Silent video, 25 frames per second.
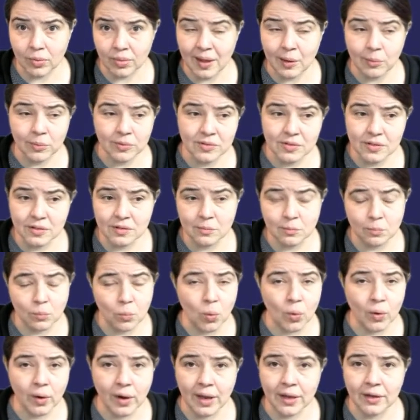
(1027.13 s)
That was just
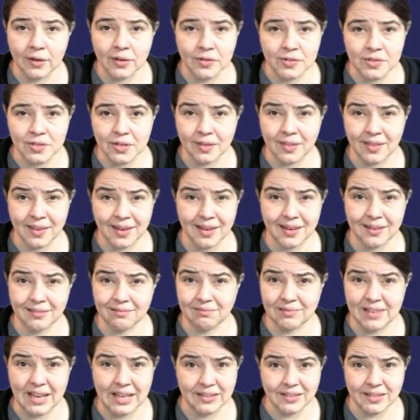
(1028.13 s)
more energy than it
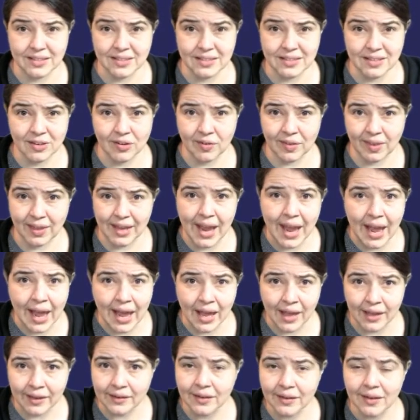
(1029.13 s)
necessarily
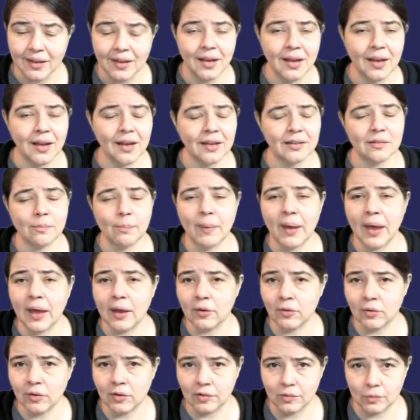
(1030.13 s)
had. Its
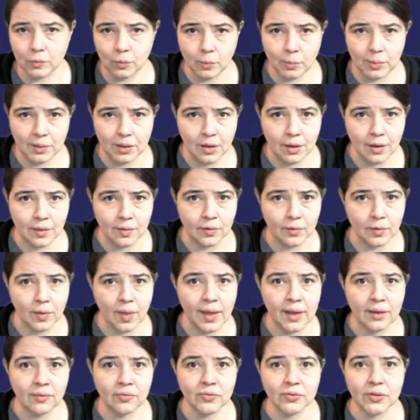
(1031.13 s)
batteries were beyond their
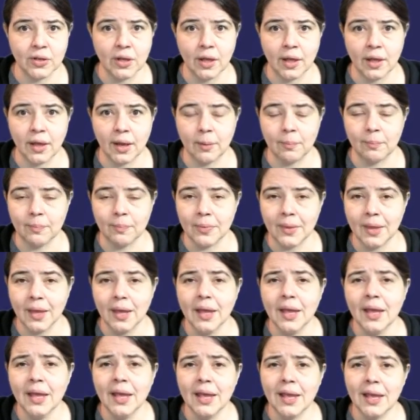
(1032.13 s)
lifetime.
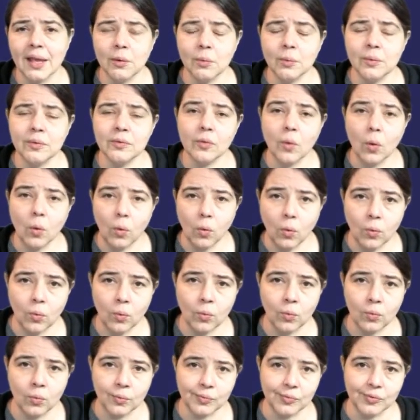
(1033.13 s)
It was
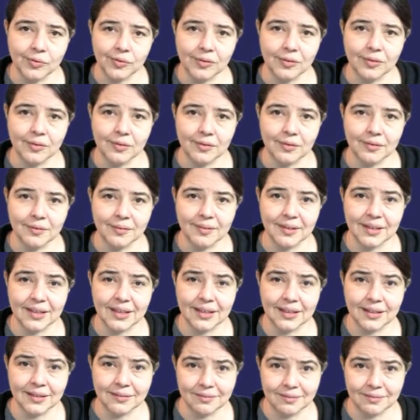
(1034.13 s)
old.
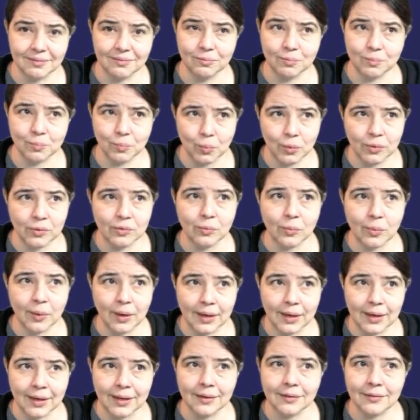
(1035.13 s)
It was
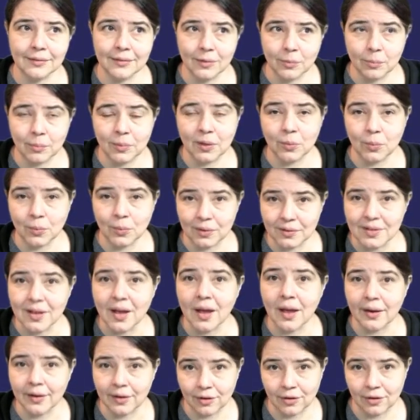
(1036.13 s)
ready to be
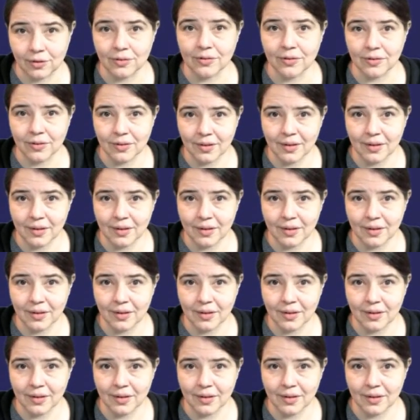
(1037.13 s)
retired.